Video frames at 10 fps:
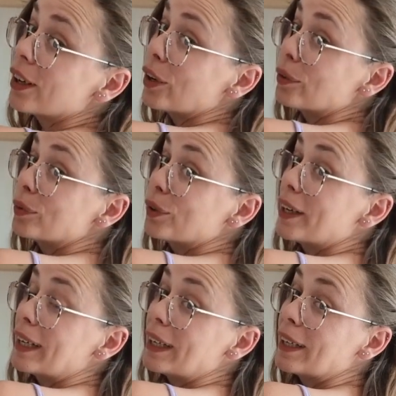a
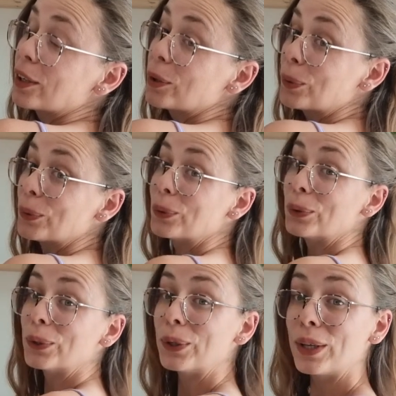really
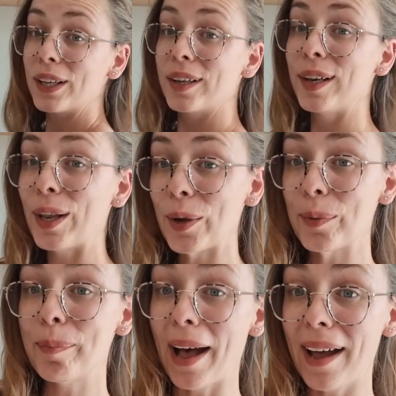cool low
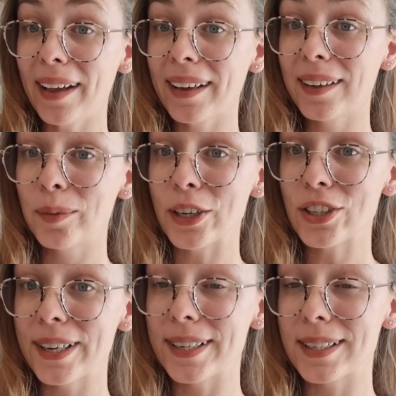back,
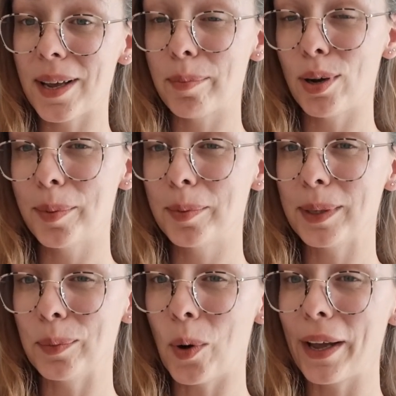which is
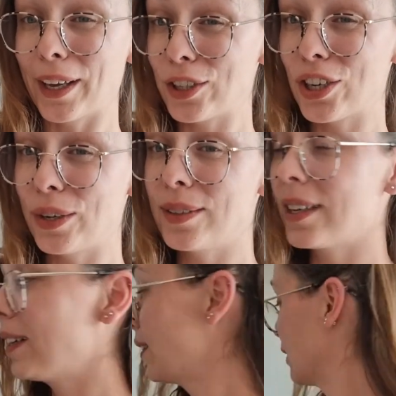probably why I chose it.